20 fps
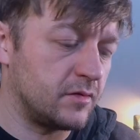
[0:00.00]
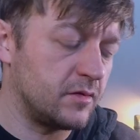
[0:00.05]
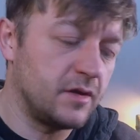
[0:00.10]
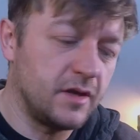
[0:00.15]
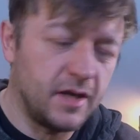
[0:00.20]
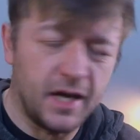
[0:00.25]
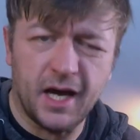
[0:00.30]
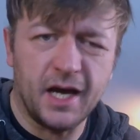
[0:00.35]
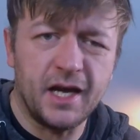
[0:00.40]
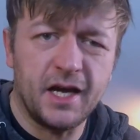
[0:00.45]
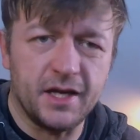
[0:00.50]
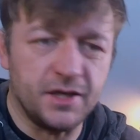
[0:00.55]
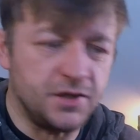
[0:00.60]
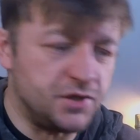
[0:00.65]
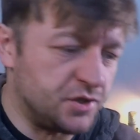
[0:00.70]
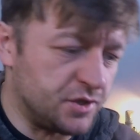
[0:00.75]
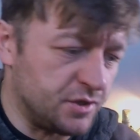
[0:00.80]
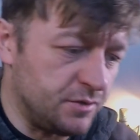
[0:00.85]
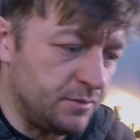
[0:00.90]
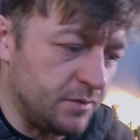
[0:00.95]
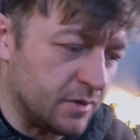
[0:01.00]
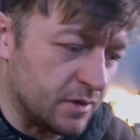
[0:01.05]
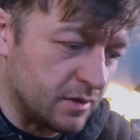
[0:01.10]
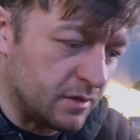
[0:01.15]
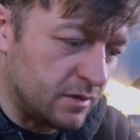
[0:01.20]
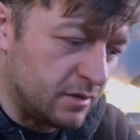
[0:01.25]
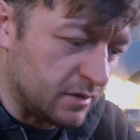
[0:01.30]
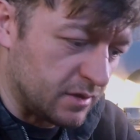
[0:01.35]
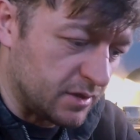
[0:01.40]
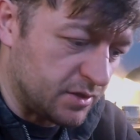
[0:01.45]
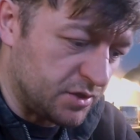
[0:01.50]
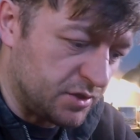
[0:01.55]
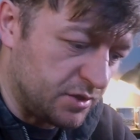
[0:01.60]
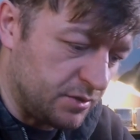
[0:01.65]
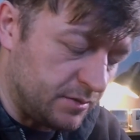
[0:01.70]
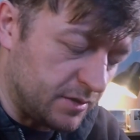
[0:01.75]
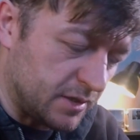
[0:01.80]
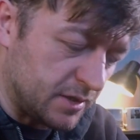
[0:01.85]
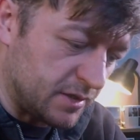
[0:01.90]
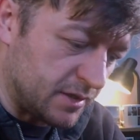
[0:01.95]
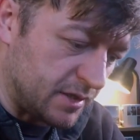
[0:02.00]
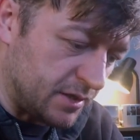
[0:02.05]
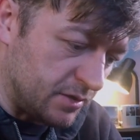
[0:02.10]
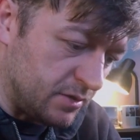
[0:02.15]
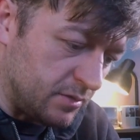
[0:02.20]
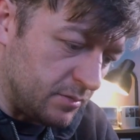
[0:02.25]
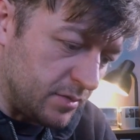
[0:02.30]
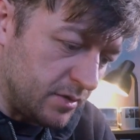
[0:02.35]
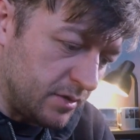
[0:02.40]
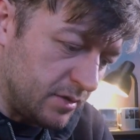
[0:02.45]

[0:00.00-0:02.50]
I ain't in tune at all. Let's tune this thing up. I'm